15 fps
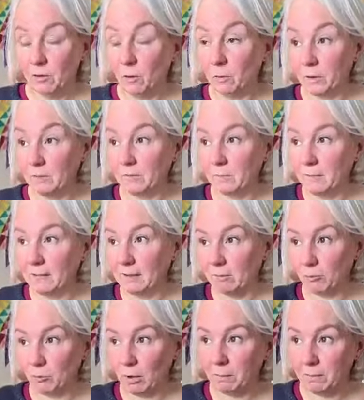Or even make a
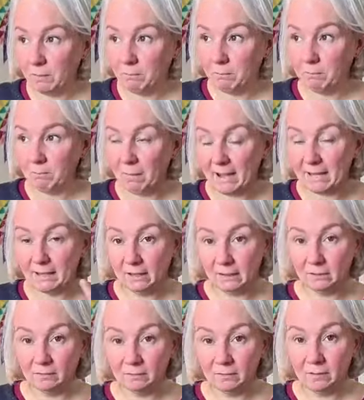scrappy
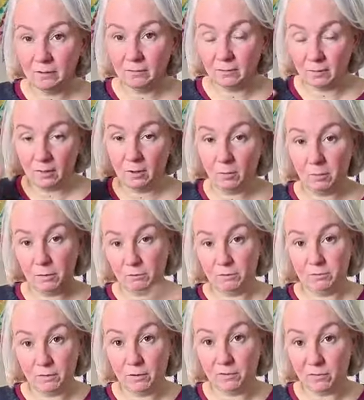backing so that it will be
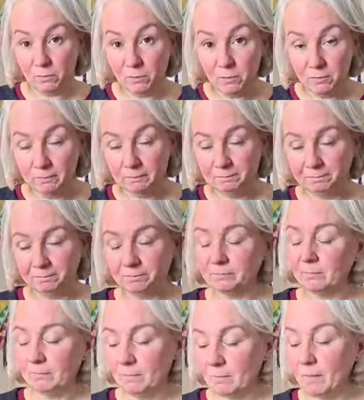reversible.
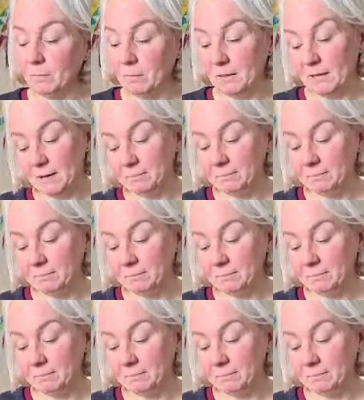But yeah.